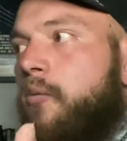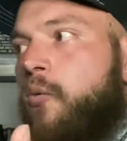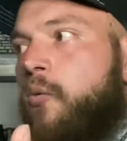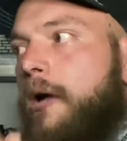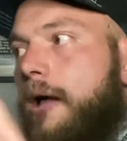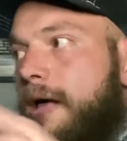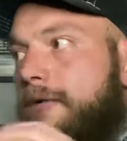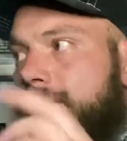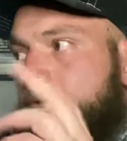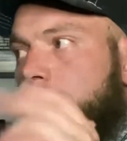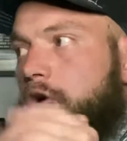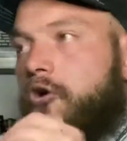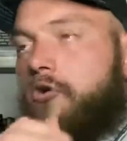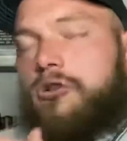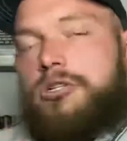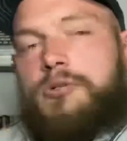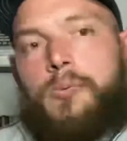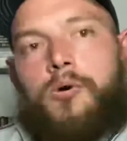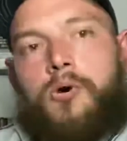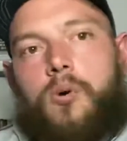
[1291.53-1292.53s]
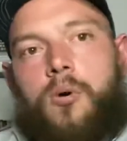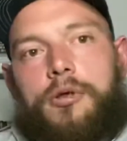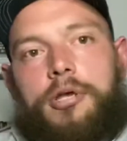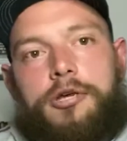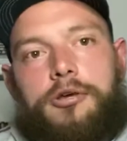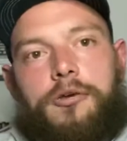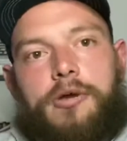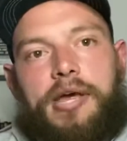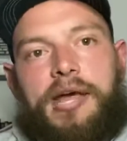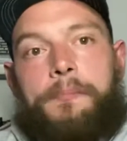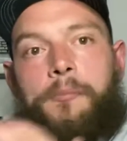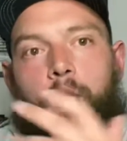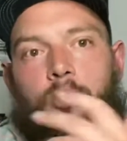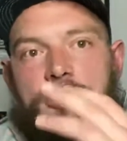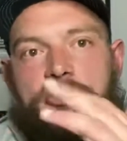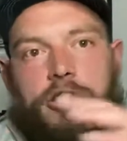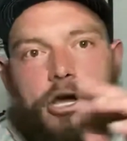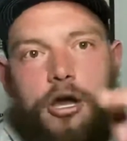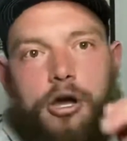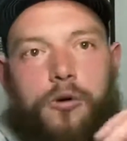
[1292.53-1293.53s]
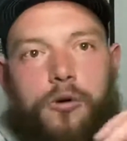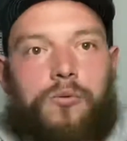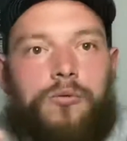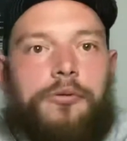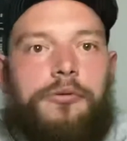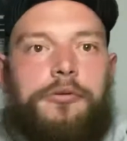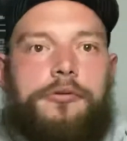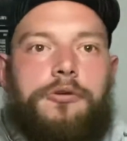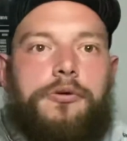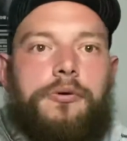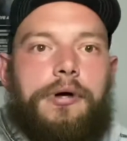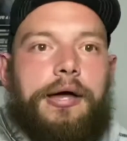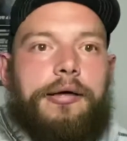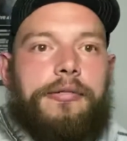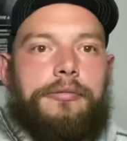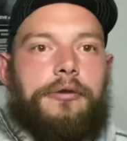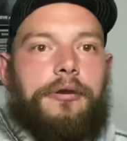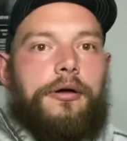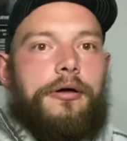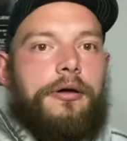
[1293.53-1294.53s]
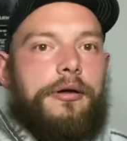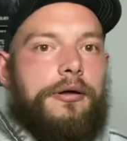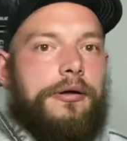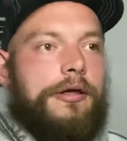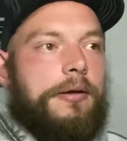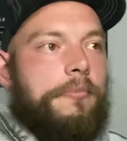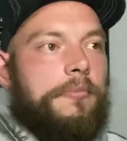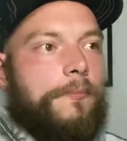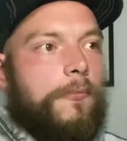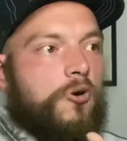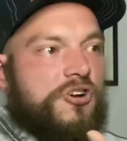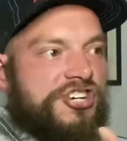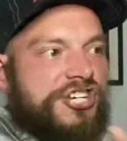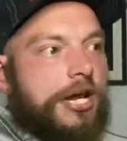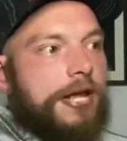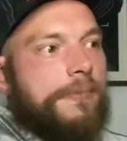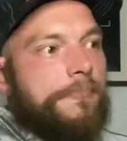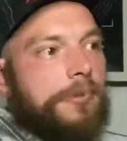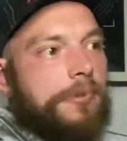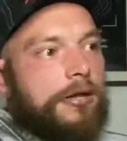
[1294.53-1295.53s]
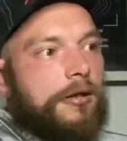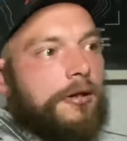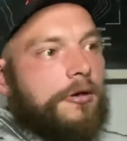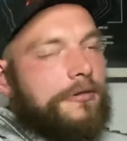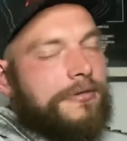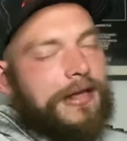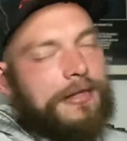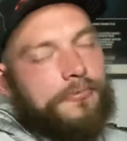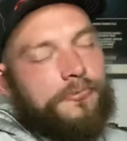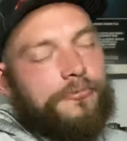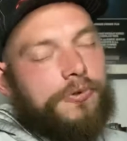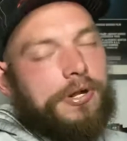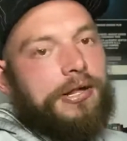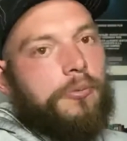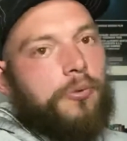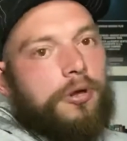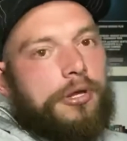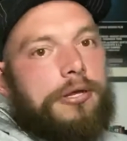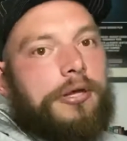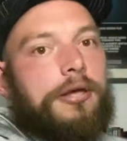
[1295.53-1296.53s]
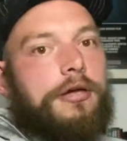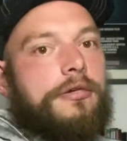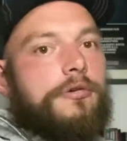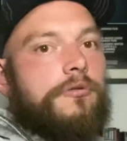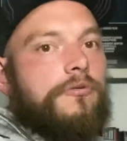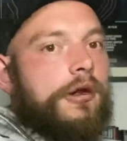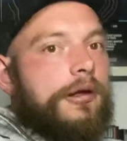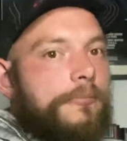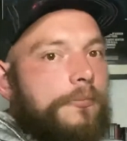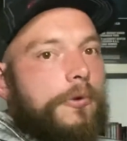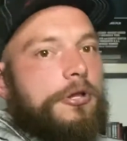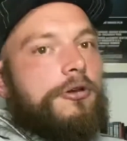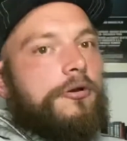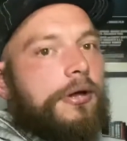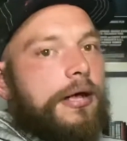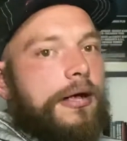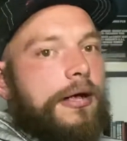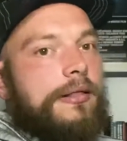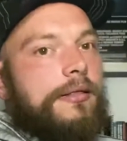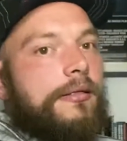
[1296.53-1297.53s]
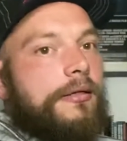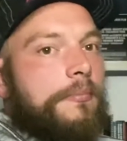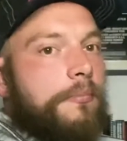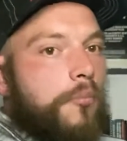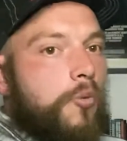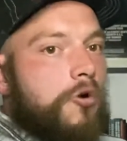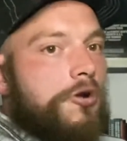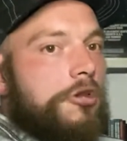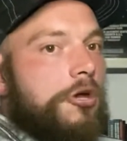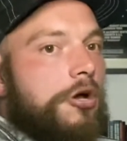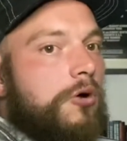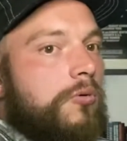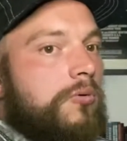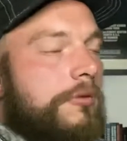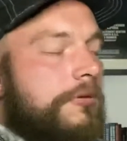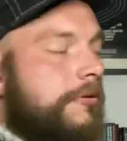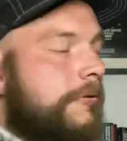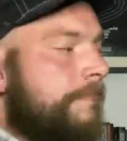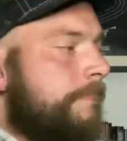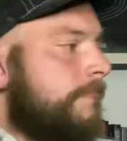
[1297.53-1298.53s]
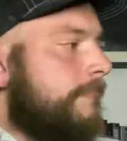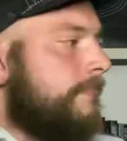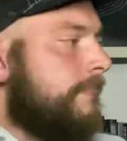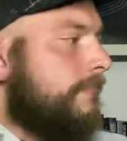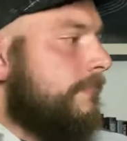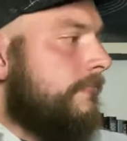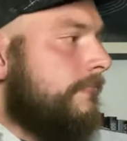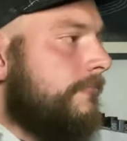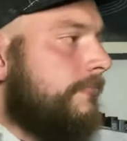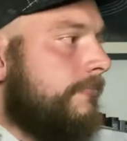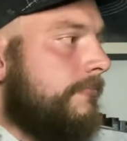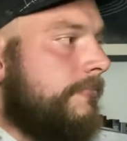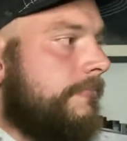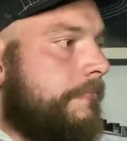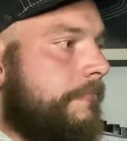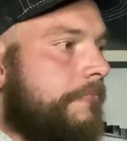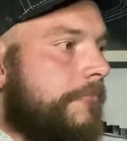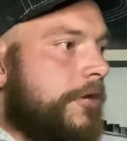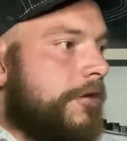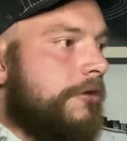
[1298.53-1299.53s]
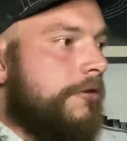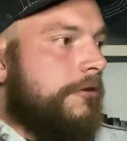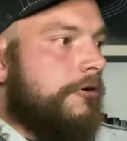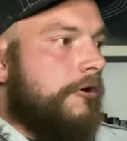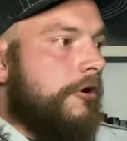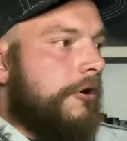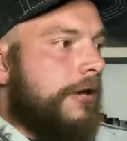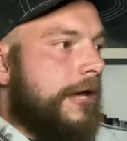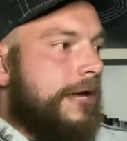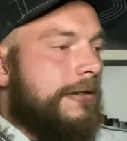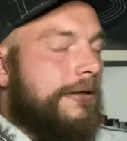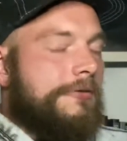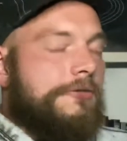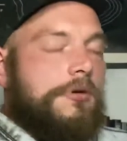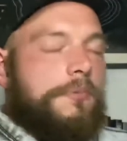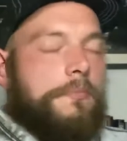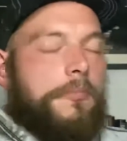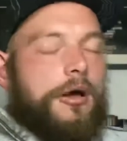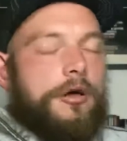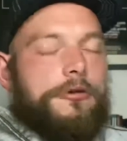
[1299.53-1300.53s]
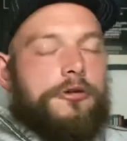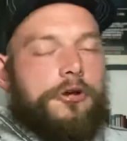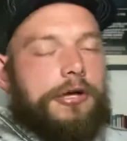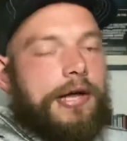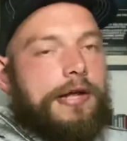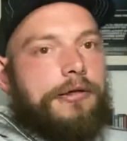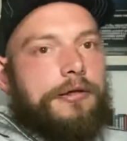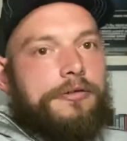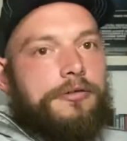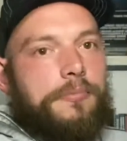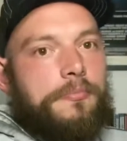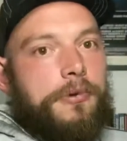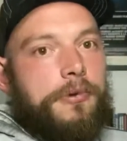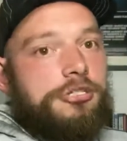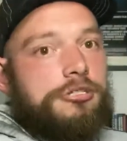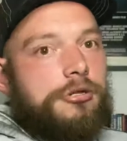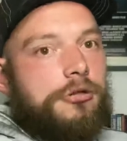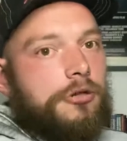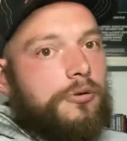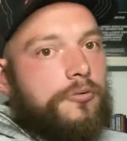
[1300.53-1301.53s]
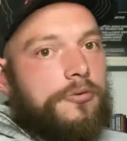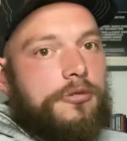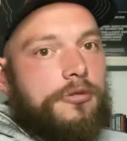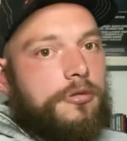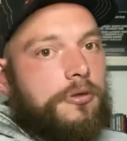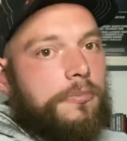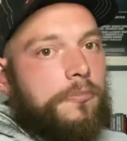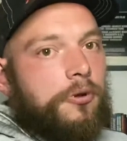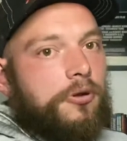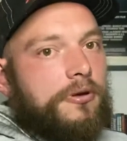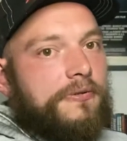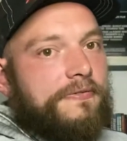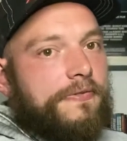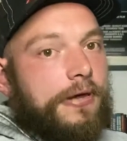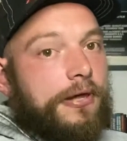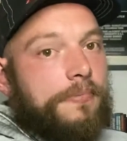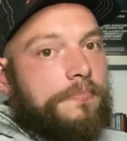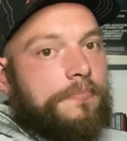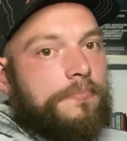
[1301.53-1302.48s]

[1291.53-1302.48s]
as the girls will call it, you get more toned, you get more shapely, because that's really what it is, right? When you're getting more toned, you're gaining some muscle, losing some body fat.